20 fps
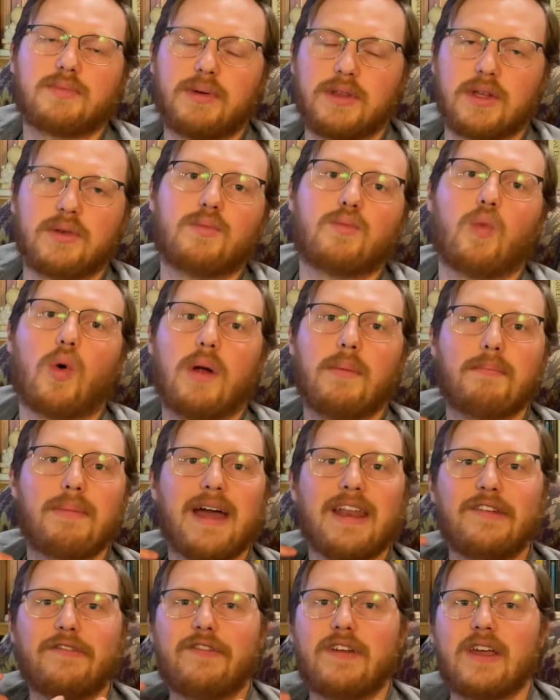But the one
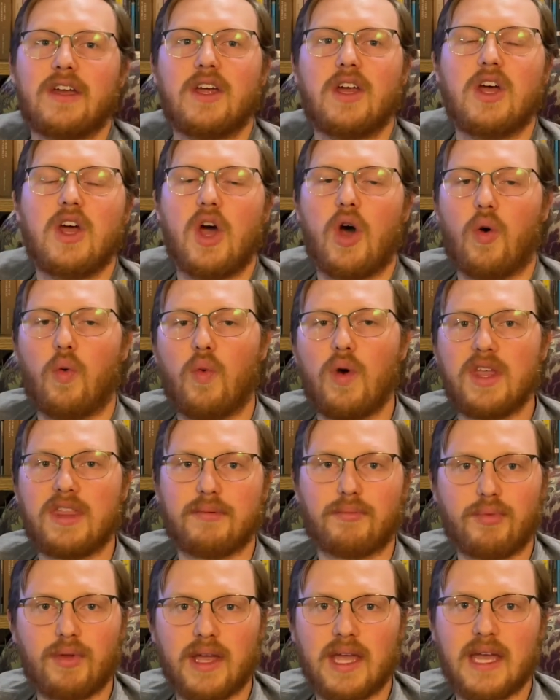benefit
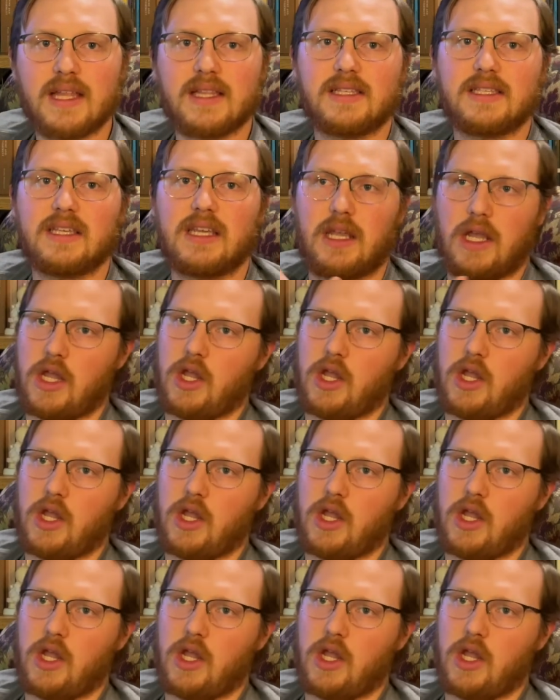with plants,